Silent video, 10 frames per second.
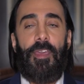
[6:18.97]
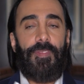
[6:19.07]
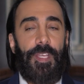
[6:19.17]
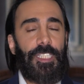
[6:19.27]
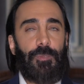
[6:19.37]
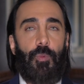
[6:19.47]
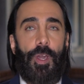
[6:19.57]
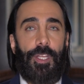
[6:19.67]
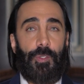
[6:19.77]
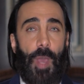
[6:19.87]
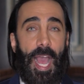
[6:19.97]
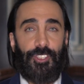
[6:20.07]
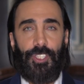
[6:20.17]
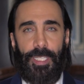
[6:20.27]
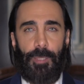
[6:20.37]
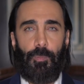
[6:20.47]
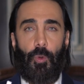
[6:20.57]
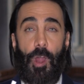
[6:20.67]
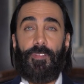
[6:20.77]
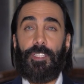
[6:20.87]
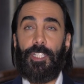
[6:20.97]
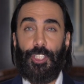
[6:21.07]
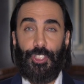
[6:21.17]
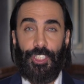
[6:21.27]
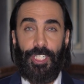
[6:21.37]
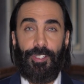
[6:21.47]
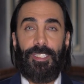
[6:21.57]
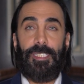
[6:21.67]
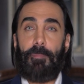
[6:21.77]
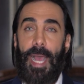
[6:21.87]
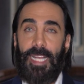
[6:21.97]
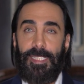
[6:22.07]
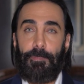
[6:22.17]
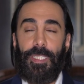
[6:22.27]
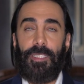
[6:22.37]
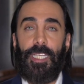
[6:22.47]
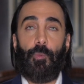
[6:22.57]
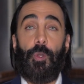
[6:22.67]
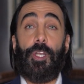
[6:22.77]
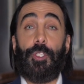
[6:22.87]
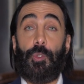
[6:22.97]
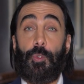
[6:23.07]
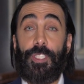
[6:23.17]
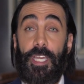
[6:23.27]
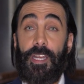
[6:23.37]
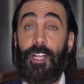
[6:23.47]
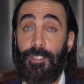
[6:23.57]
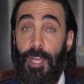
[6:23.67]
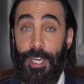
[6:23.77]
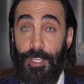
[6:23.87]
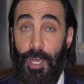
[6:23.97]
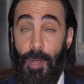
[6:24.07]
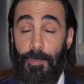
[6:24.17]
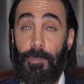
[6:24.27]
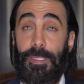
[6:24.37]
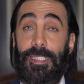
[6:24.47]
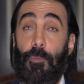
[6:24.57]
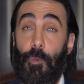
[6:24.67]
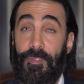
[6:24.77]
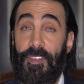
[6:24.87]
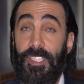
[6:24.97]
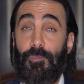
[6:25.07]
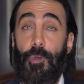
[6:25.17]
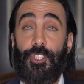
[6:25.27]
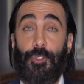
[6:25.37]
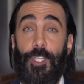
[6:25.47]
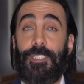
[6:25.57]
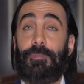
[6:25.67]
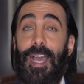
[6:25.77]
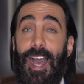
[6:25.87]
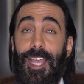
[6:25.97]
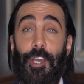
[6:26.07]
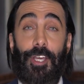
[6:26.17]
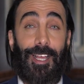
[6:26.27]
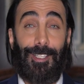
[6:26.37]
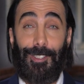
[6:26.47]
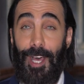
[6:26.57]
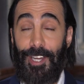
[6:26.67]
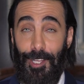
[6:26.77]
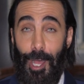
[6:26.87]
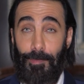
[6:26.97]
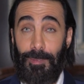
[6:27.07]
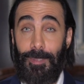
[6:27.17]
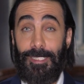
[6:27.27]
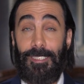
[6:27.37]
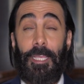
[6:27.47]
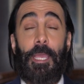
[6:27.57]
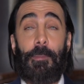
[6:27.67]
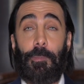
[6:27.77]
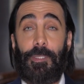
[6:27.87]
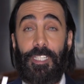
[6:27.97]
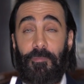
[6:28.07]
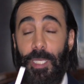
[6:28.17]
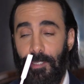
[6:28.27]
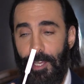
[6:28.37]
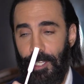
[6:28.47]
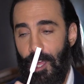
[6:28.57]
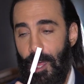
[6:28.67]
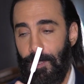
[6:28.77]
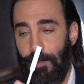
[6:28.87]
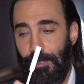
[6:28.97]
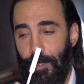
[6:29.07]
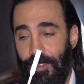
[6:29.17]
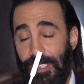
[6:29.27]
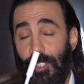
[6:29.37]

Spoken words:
This one, you actually get more of a luxurious, mass appealing, where you would get a lot of compliments. And with this one, trust me, I got a lot of compliments. People give me a lot of compliments with this.